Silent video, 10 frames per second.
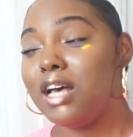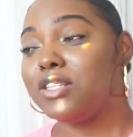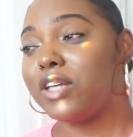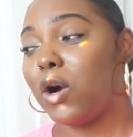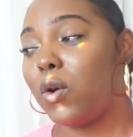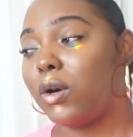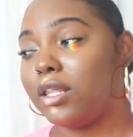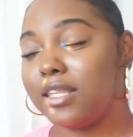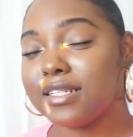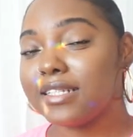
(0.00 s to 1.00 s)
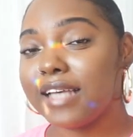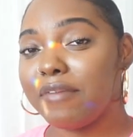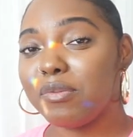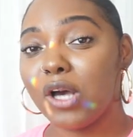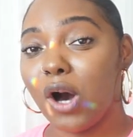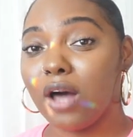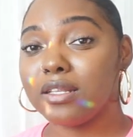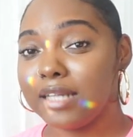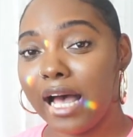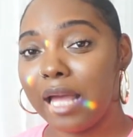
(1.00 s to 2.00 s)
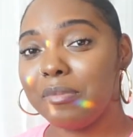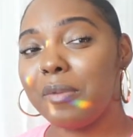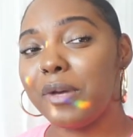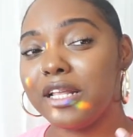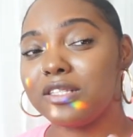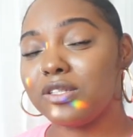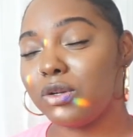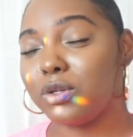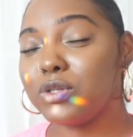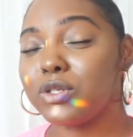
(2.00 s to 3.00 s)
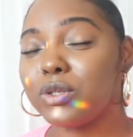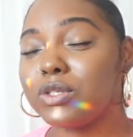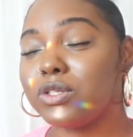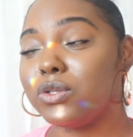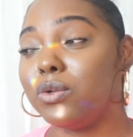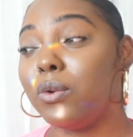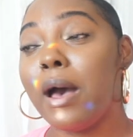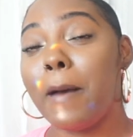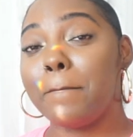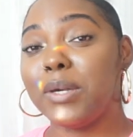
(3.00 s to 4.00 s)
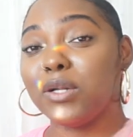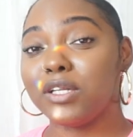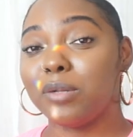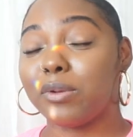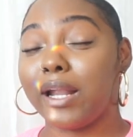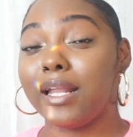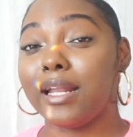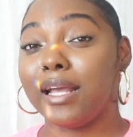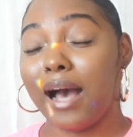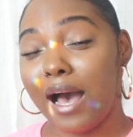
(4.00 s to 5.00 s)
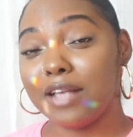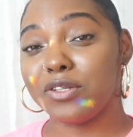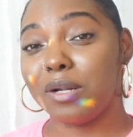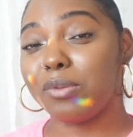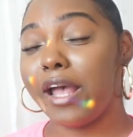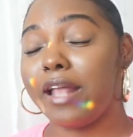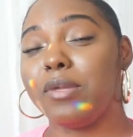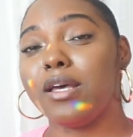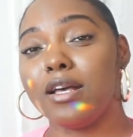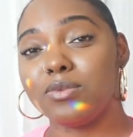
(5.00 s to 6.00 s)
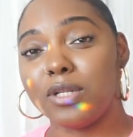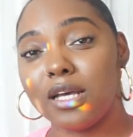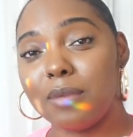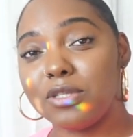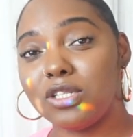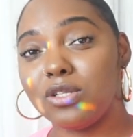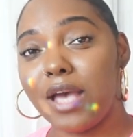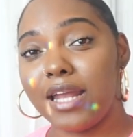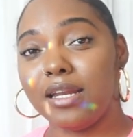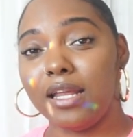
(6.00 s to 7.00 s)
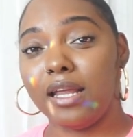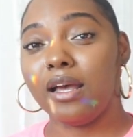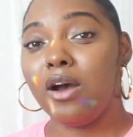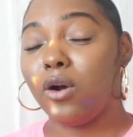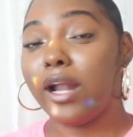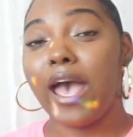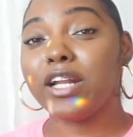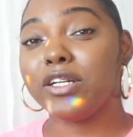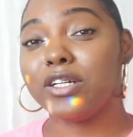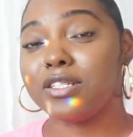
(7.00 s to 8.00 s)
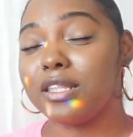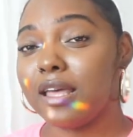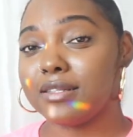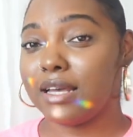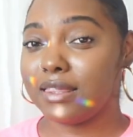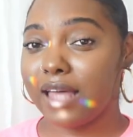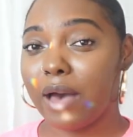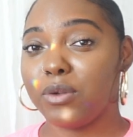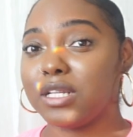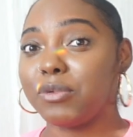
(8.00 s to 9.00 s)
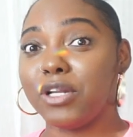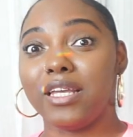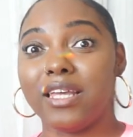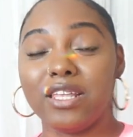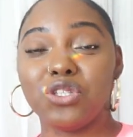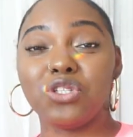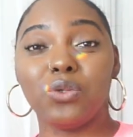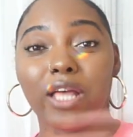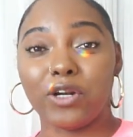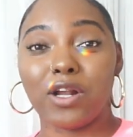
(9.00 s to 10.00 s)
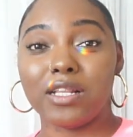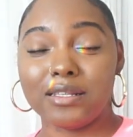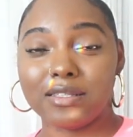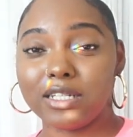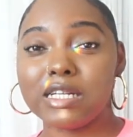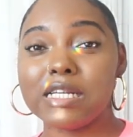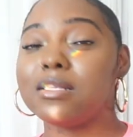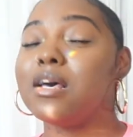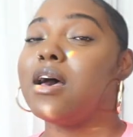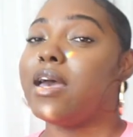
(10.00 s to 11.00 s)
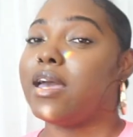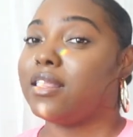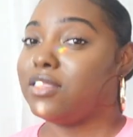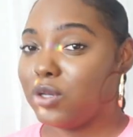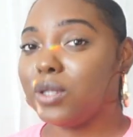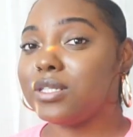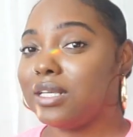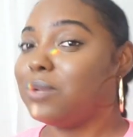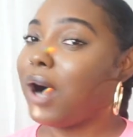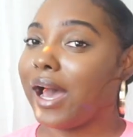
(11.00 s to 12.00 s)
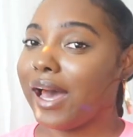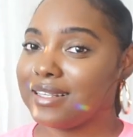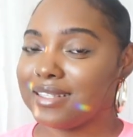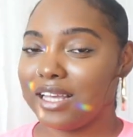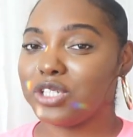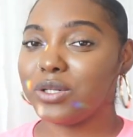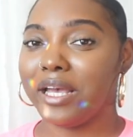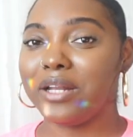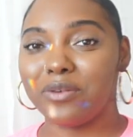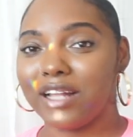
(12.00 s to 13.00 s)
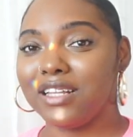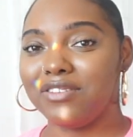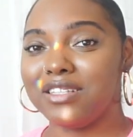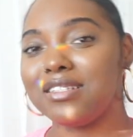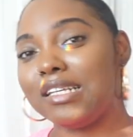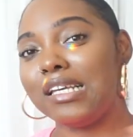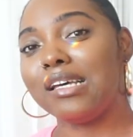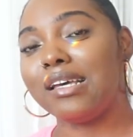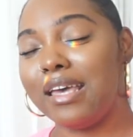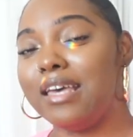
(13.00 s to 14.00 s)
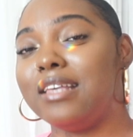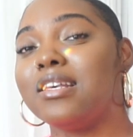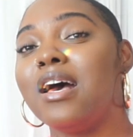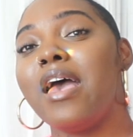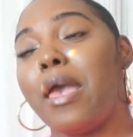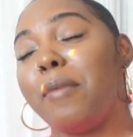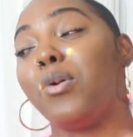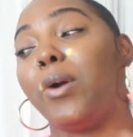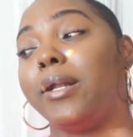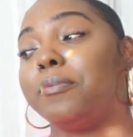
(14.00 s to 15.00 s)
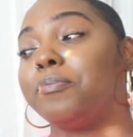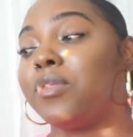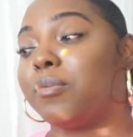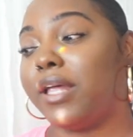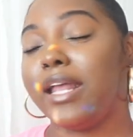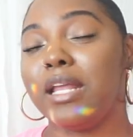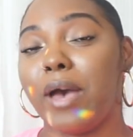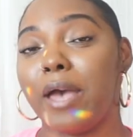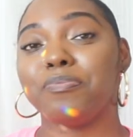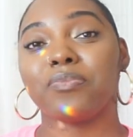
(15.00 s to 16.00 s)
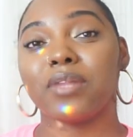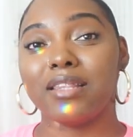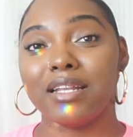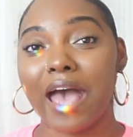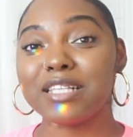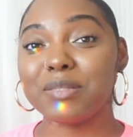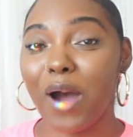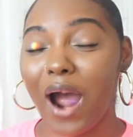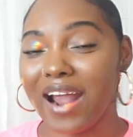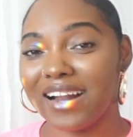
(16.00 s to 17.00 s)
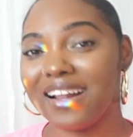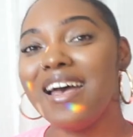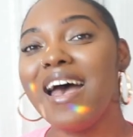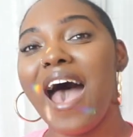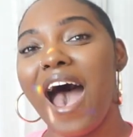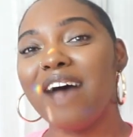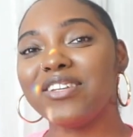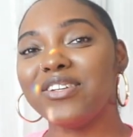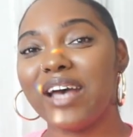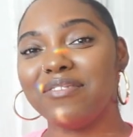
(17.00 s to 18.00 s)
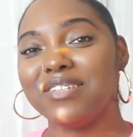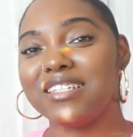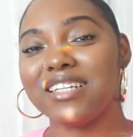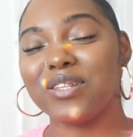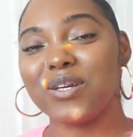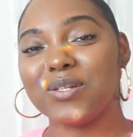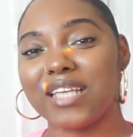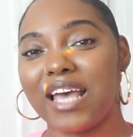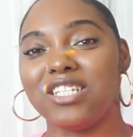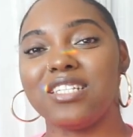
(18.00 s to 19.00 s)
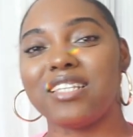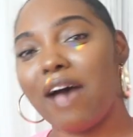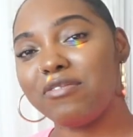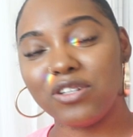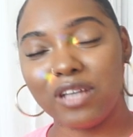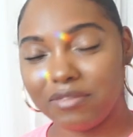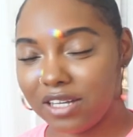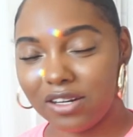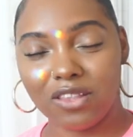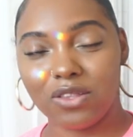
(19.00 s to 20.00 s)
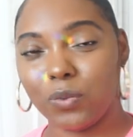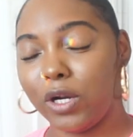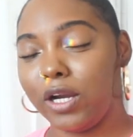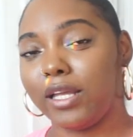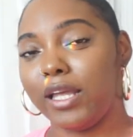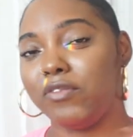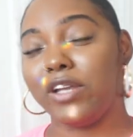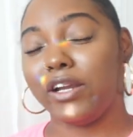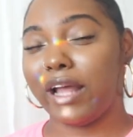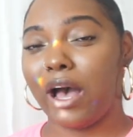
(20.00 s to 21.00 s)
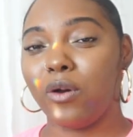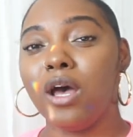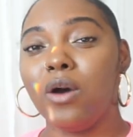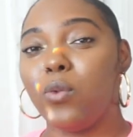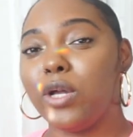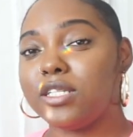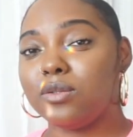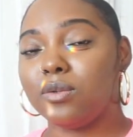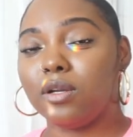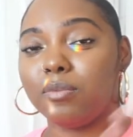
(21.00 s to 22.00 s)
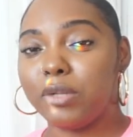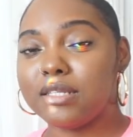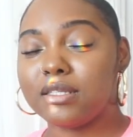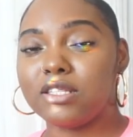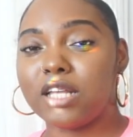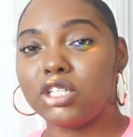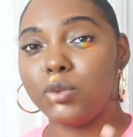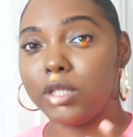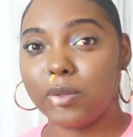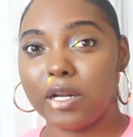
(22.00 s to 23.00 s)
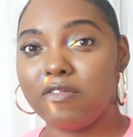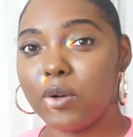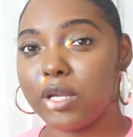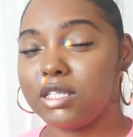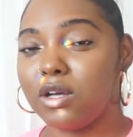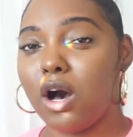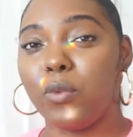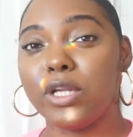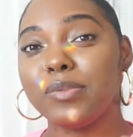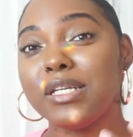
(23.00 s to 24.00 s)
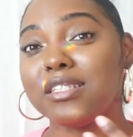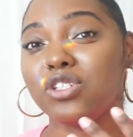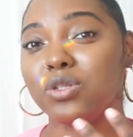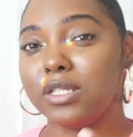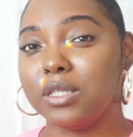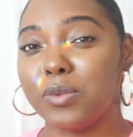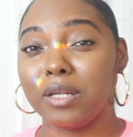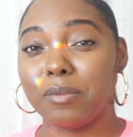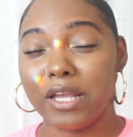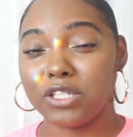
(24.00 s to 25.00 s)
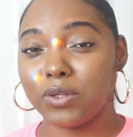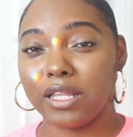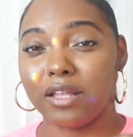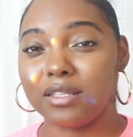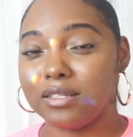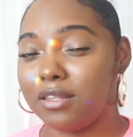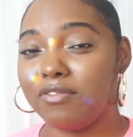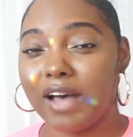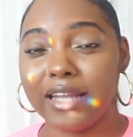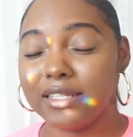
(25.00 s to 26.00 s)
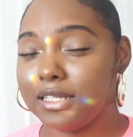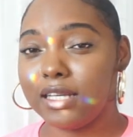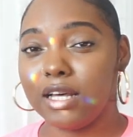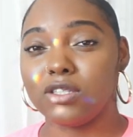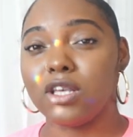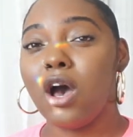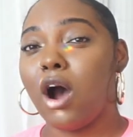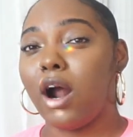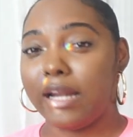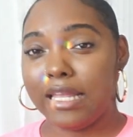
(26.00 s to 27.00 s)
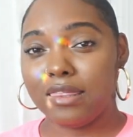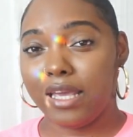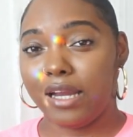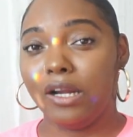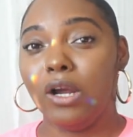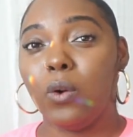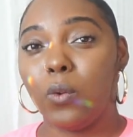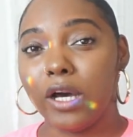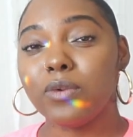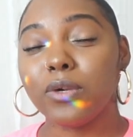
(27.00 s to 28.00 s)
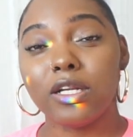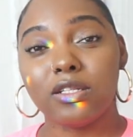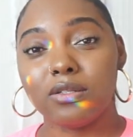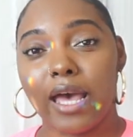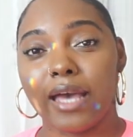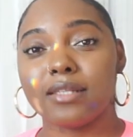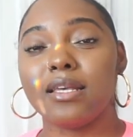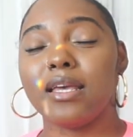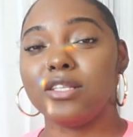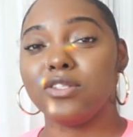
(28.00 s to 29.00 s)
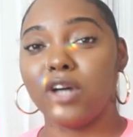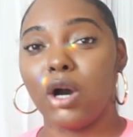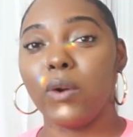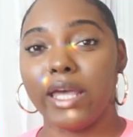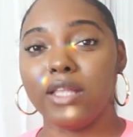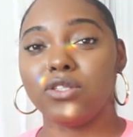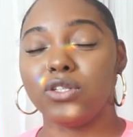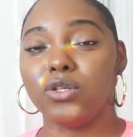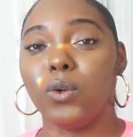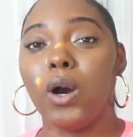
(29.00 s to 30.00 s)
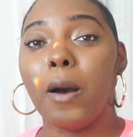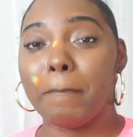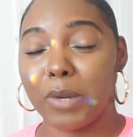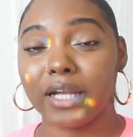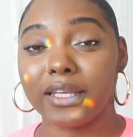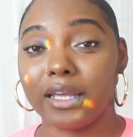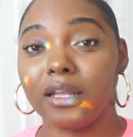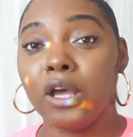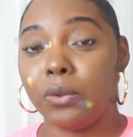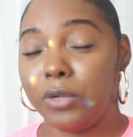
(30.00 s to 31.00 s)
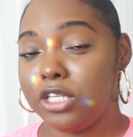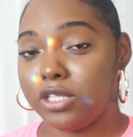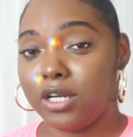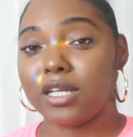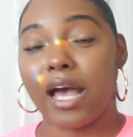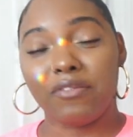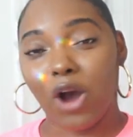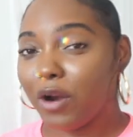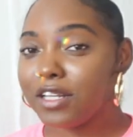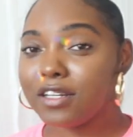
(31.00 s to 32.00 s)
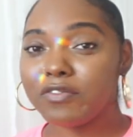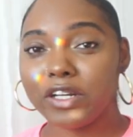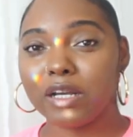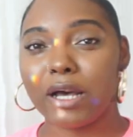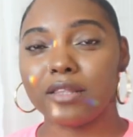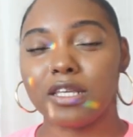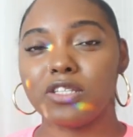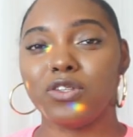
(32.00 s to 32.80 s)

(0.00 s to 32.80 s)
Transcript: So this doesn't have to be all the time, but it's crucial to building your brand and getting eyes on your brand, because when it comes to editing or editors and things like that, which I'm going to get into later on in the series, you'll see why I say trend relevancy is important. But anyway, the next part, after you have detailed those sketches, after you have done all the work and figured out which pieces that you really want to focus on, which pieces you really to make sure that the fine details are in there, what you want to do next is go into market research. I've already did a video about this.